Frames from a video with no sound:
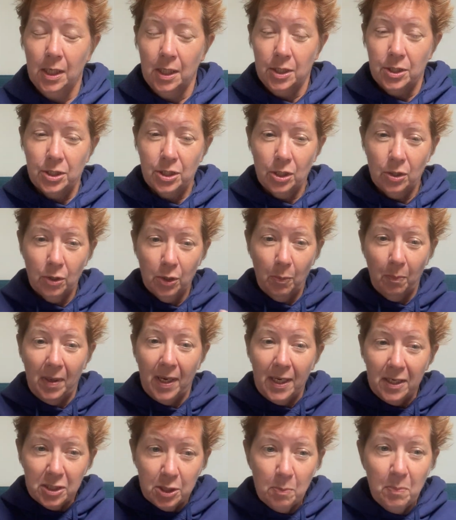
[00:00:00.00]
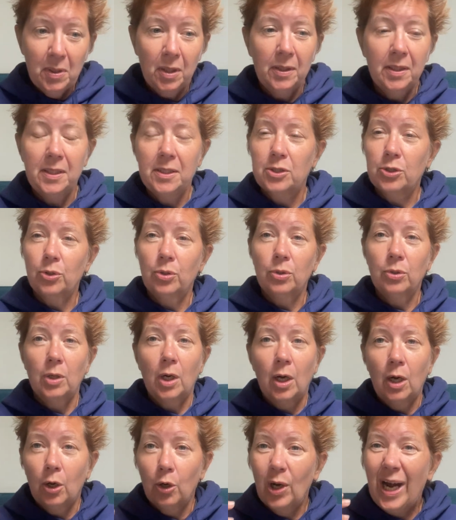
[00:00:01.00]
So the possibilities are,
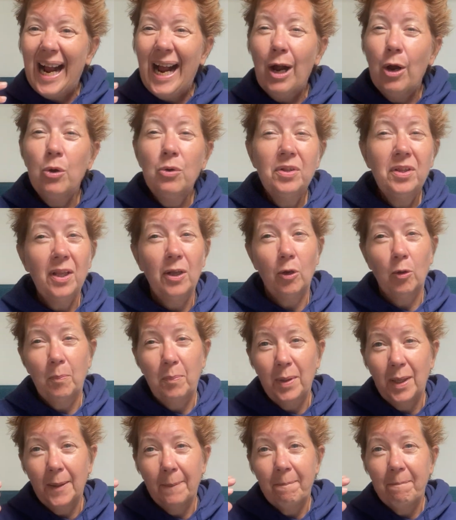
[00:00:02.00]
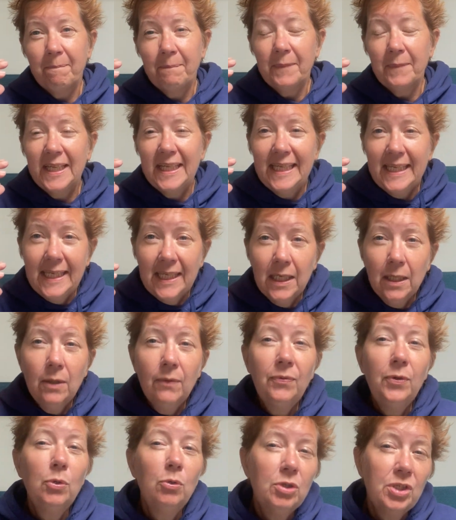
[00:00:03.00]
are out there, but
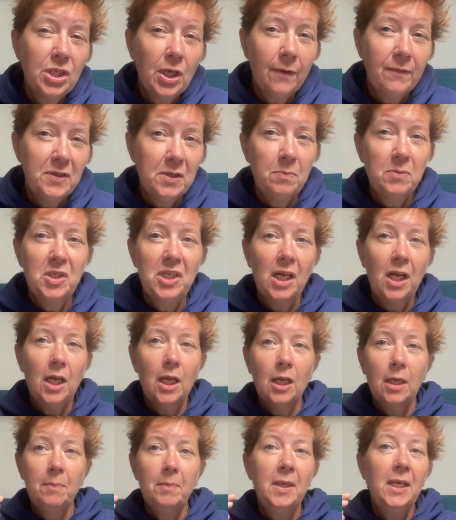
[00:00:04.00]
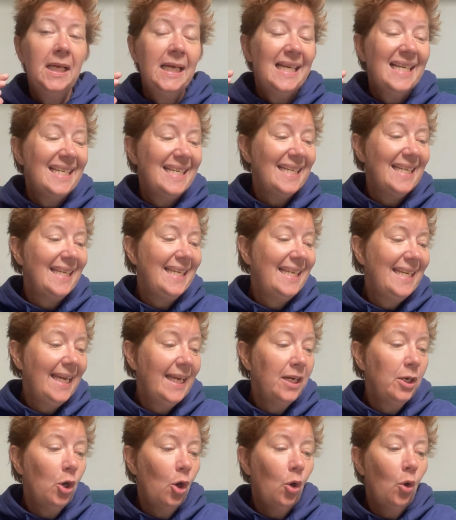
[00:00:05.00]
give yourself some time to
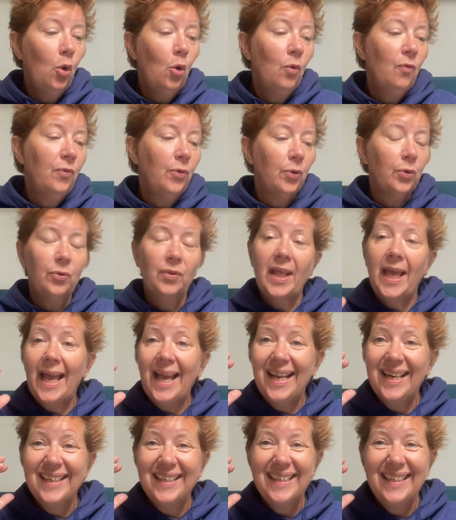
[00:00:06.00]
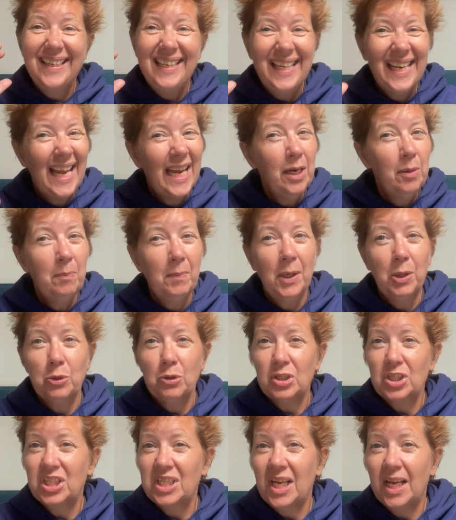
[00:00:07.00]
get over that nightmare
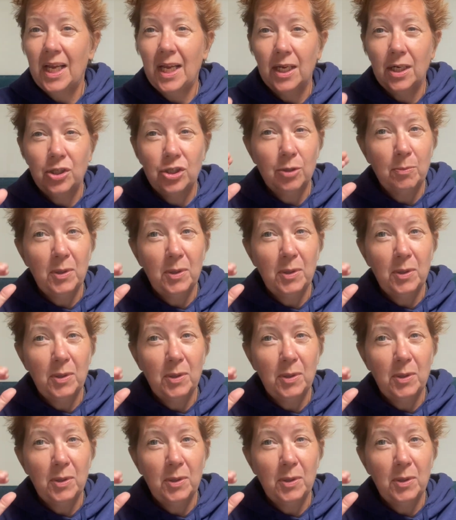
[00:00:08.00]
stage.